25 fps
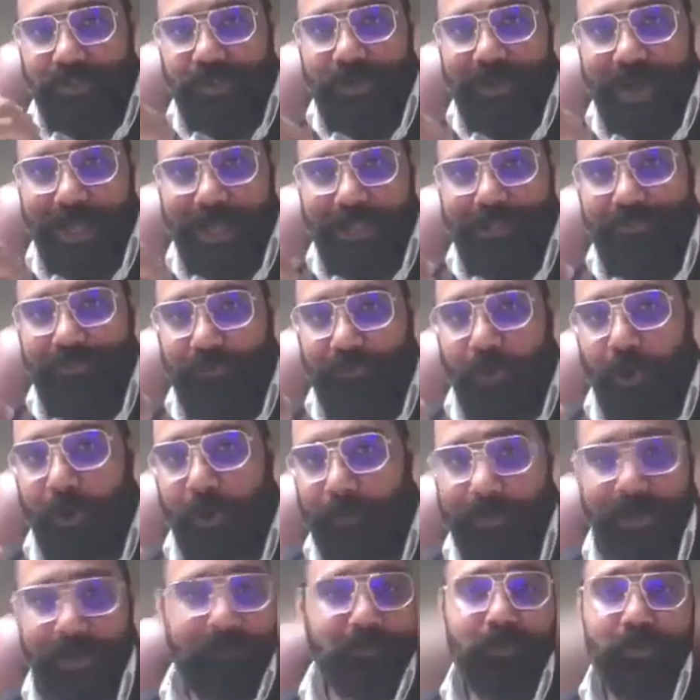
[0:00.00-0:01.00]
to
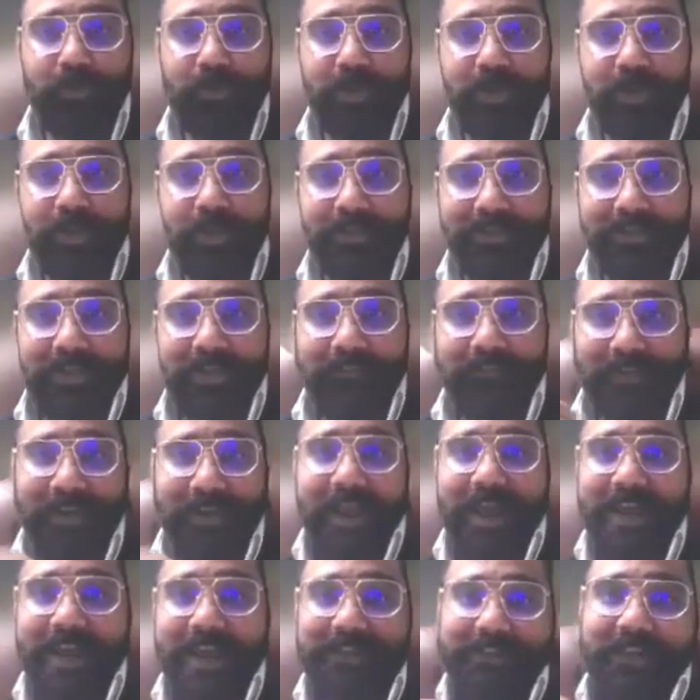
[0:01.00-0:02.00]
transform communities. And
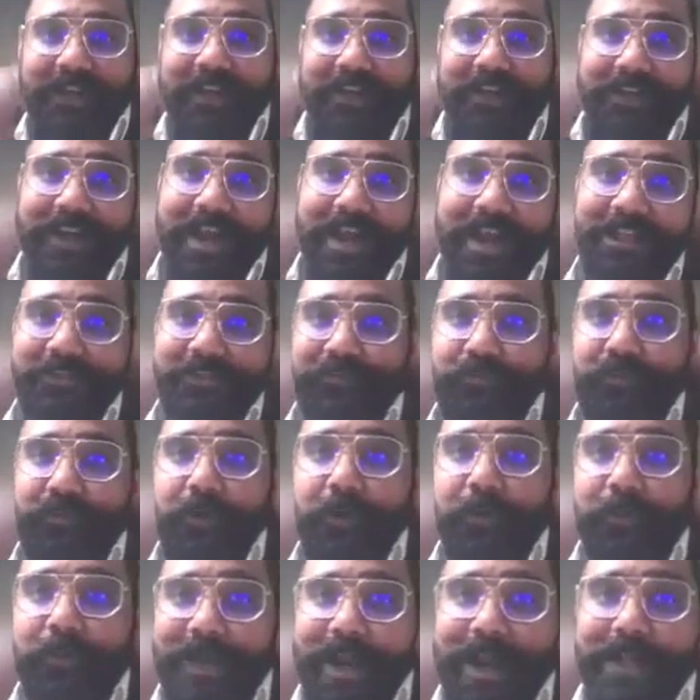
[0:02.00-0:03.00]
when I say
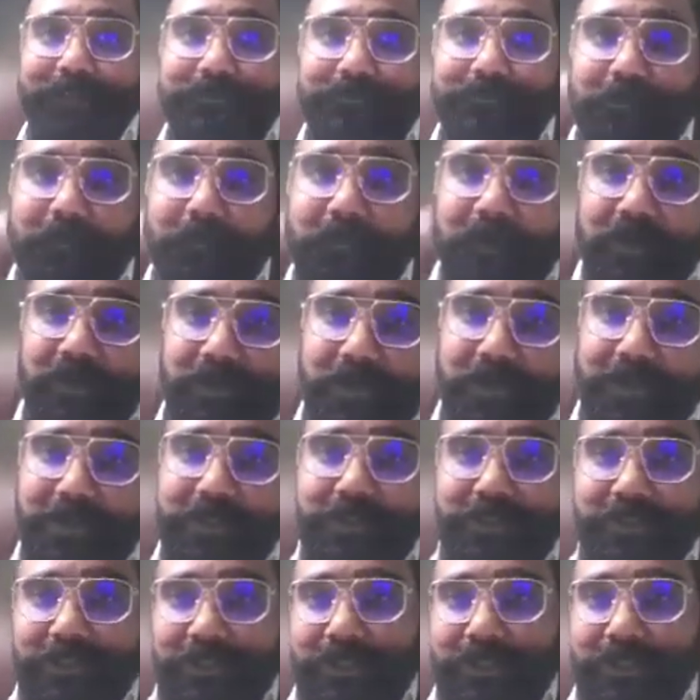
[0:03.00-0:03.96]
transformation is